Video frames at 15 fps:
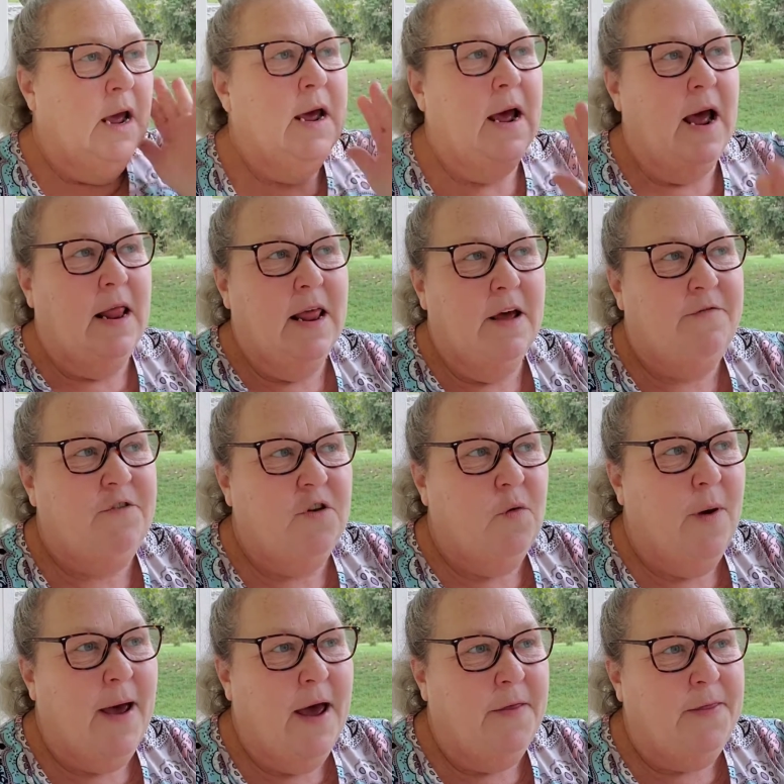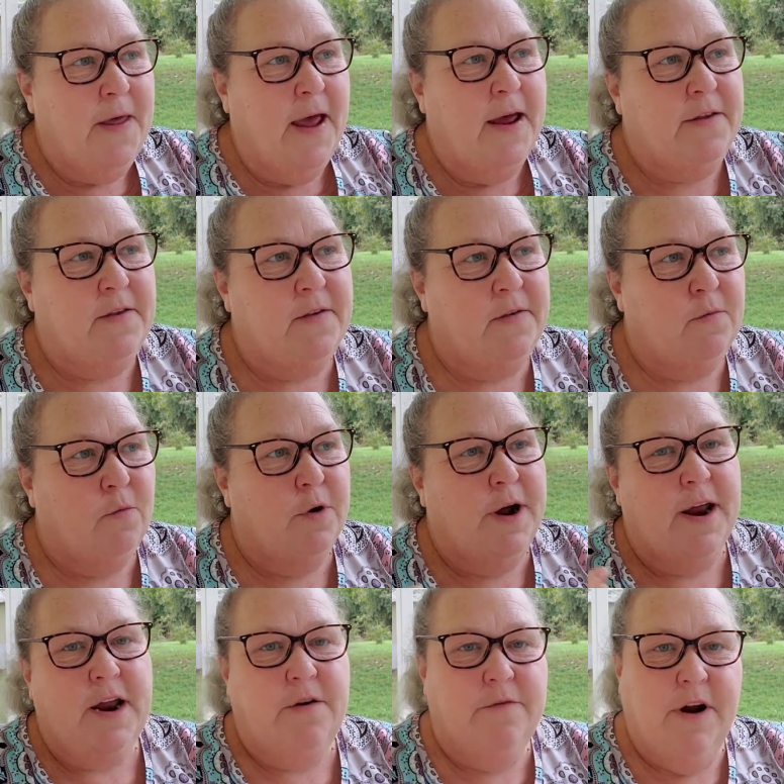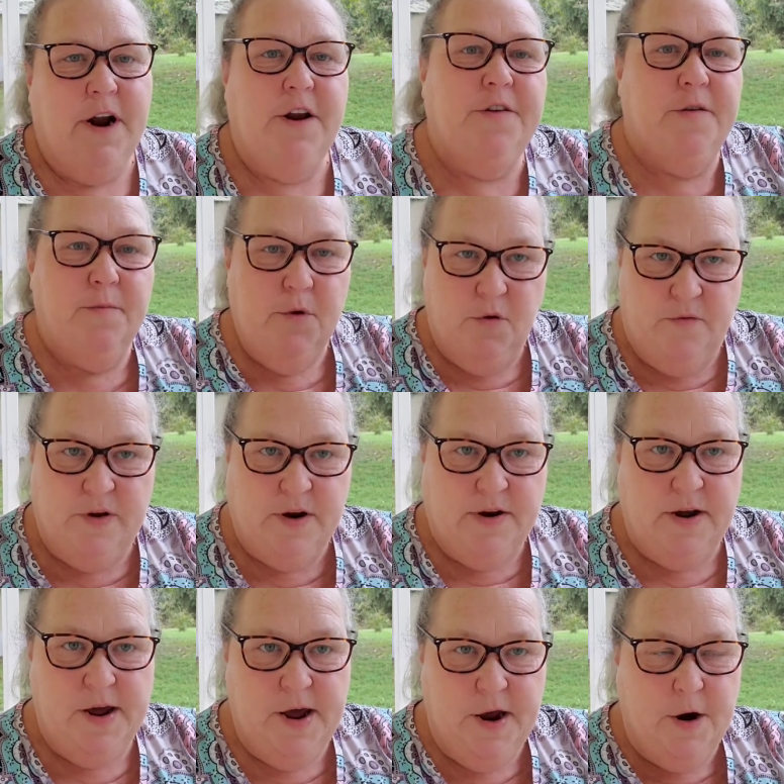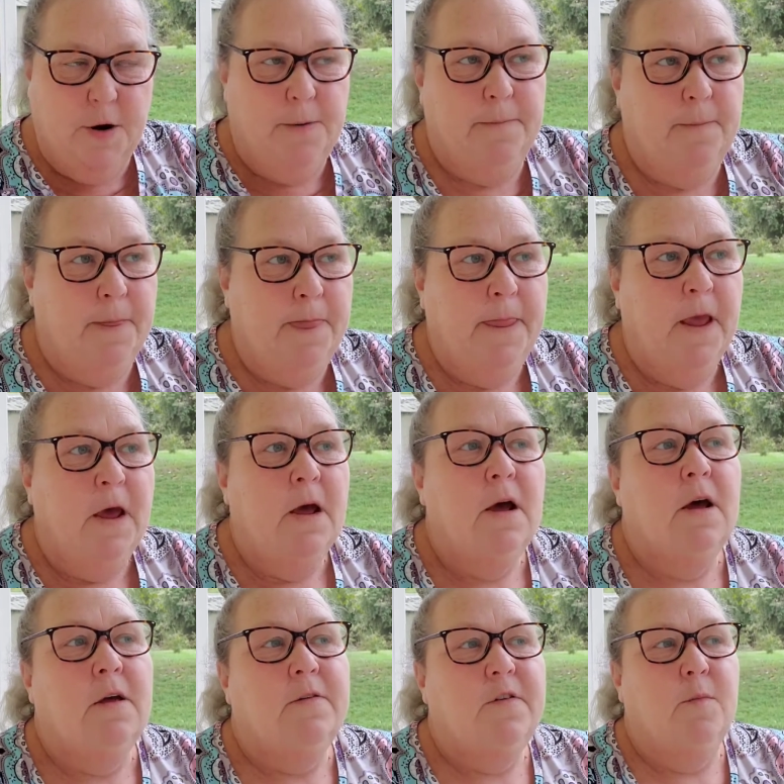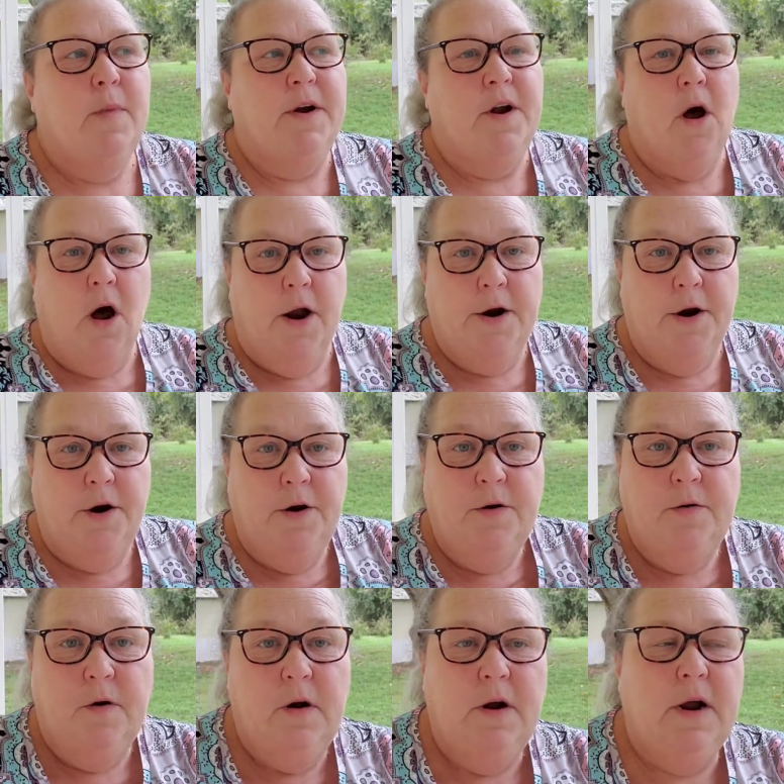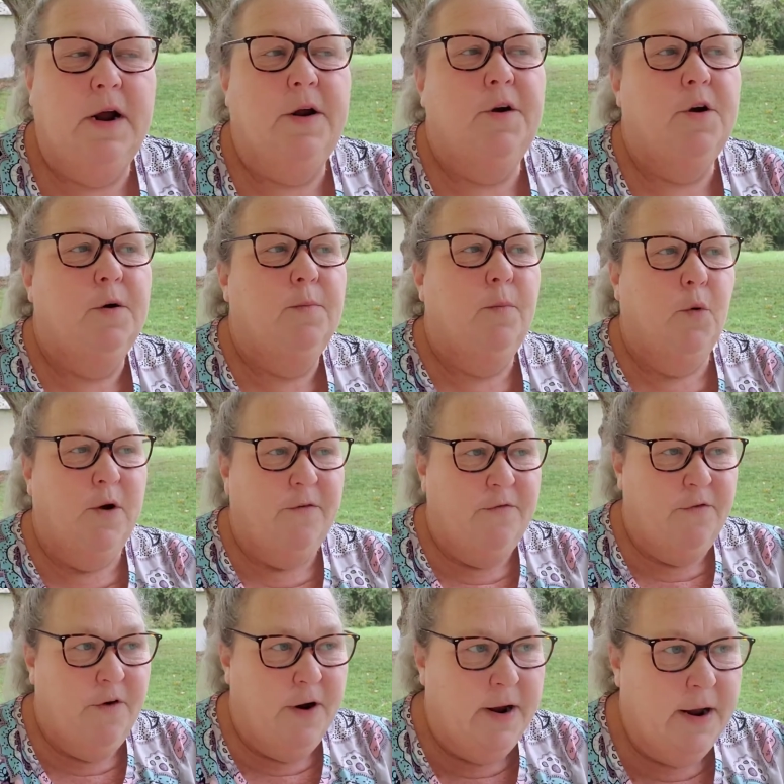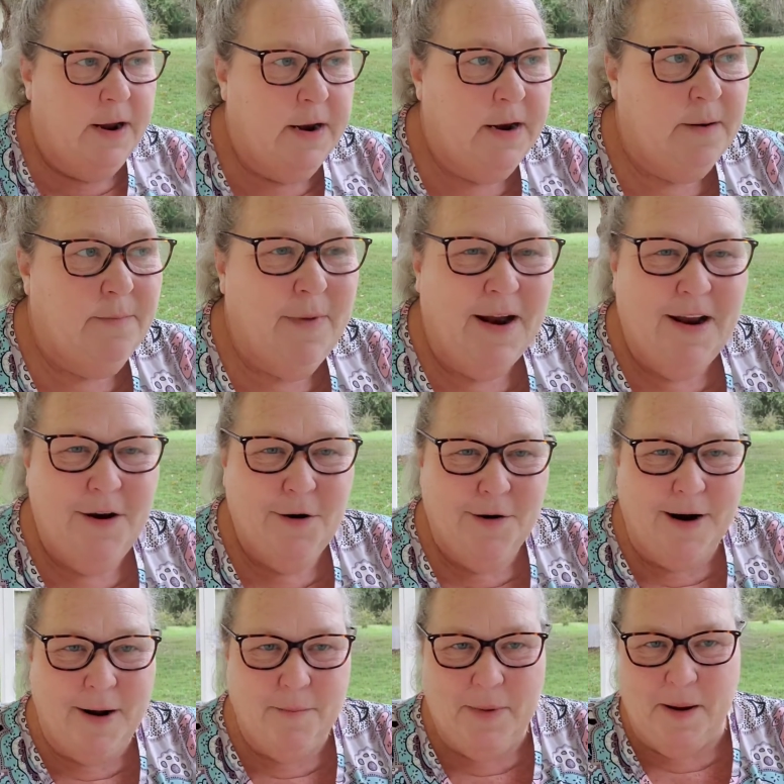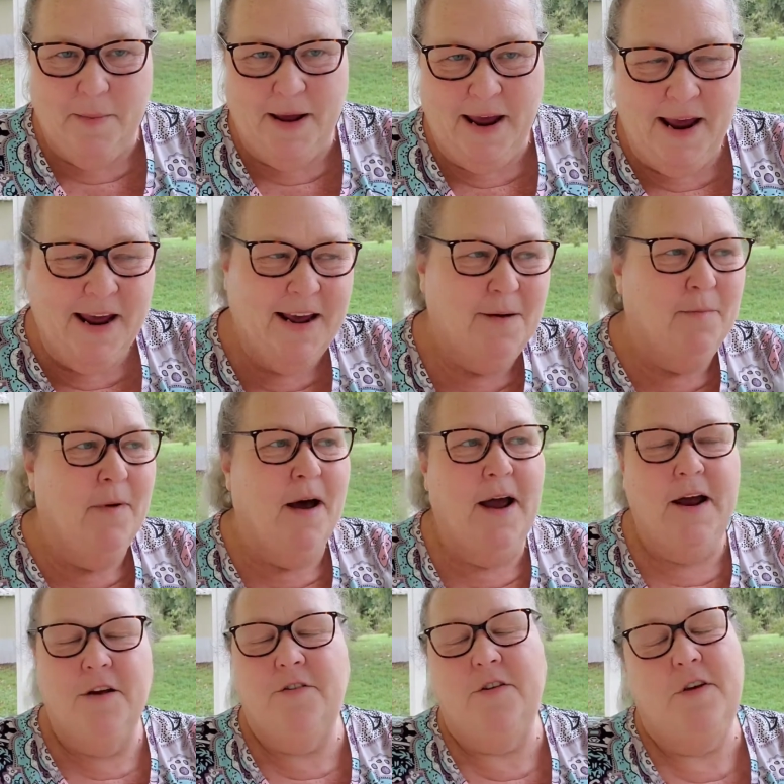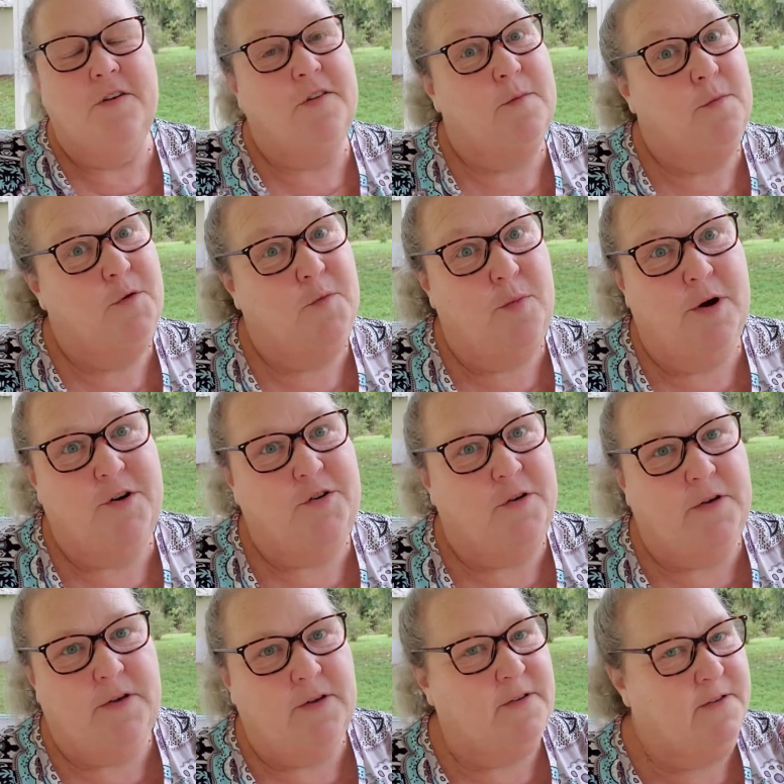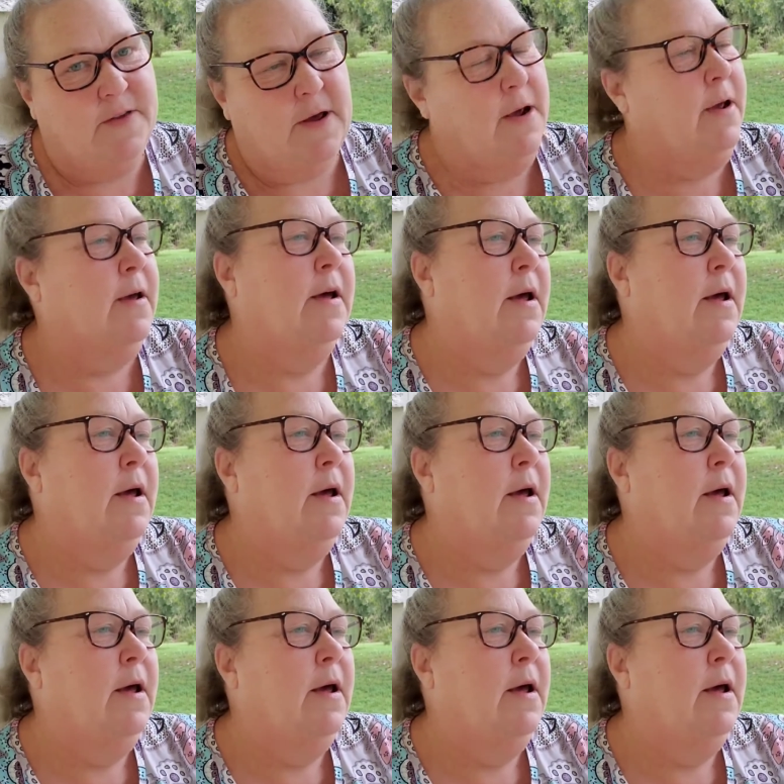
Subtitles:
left you at that we're getting ready to move into here. So my daughter and her boyfriend and my little grandbaby, Amaya, she's the most precious thing,